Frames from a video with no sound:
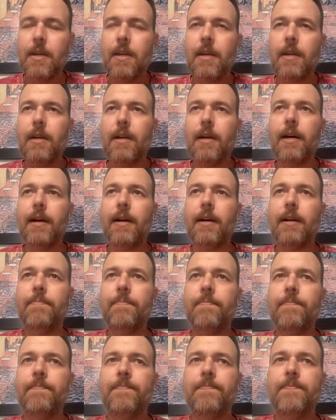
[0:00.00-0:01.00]

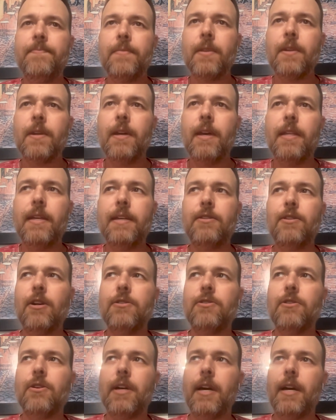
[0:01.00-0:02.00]
um, and it's
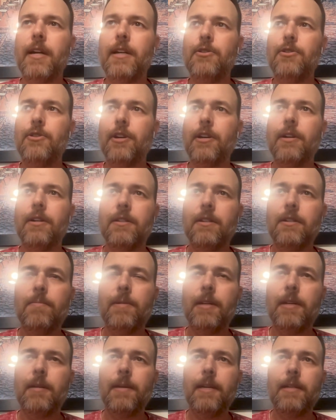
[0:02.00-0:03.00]
also kind of triggered a little
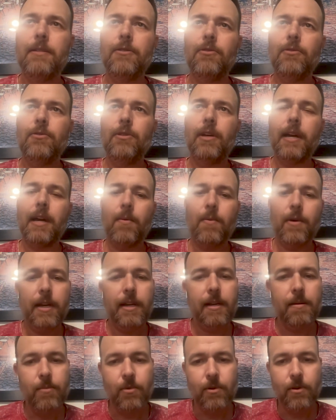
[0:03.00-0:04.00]
bit of me too. Like I want to
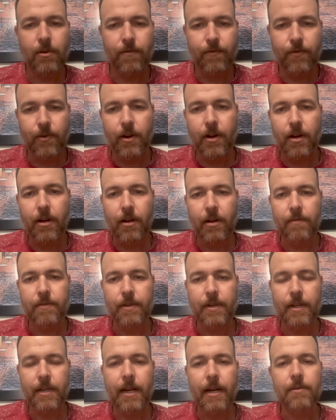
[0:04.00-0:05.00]
get more involved
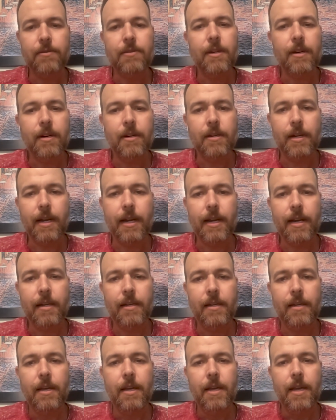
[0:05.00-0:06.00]
and get out there and kind of
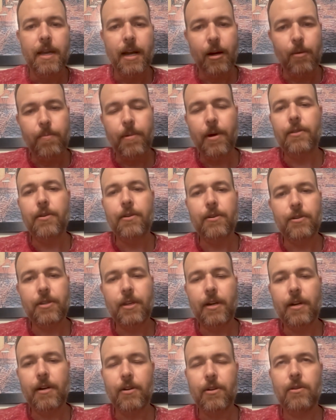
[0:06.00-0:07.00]
help others
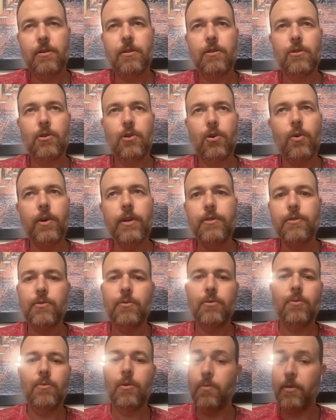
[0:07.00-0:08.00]
that are going
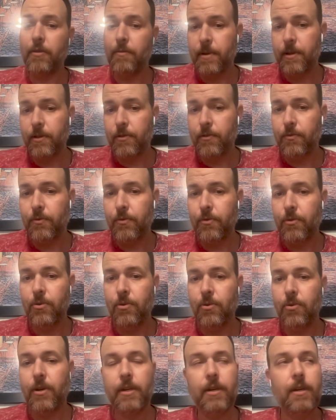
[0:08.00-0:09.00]
through what we've been
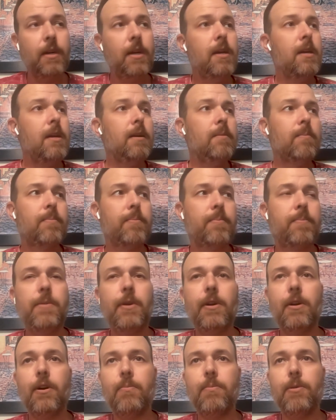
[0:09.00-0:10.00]
through and
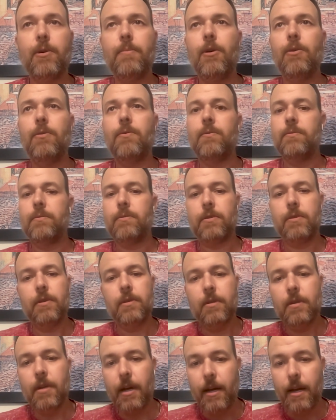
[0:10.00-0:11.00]
you know promote
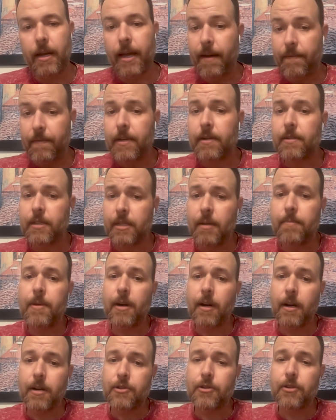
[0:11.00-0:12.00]
uh, having
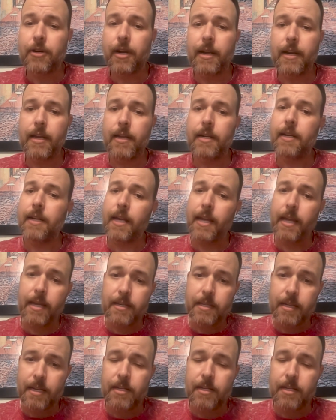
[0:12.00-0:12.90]
CPR training and AEDs